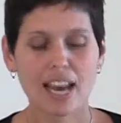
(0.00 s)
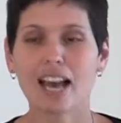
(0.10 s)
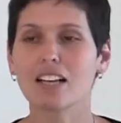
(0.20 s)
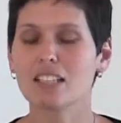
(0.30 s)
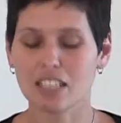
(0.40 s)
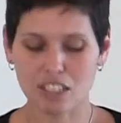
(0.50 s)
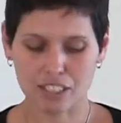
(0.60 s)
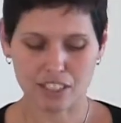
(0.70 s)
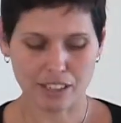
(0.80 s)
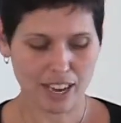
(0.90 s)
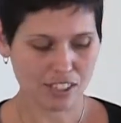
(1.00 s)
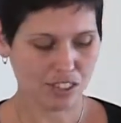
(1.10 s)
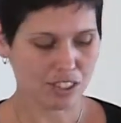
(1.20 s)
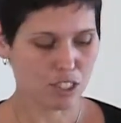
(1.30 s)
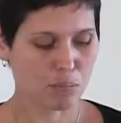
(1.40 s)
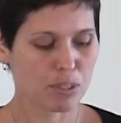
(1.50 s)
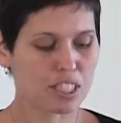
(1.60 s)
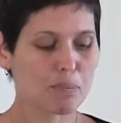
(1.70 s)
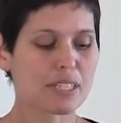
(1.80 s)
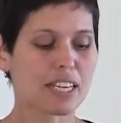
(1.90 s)
and clinical interactions
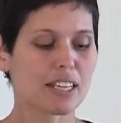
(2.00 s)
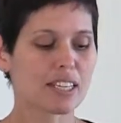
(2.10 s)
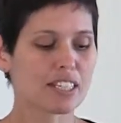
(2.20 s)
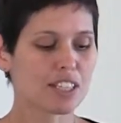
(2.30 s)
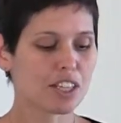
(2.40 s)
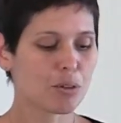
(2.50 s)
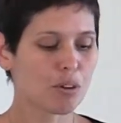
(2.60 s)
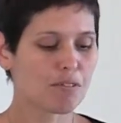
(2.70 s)
precipitate a continual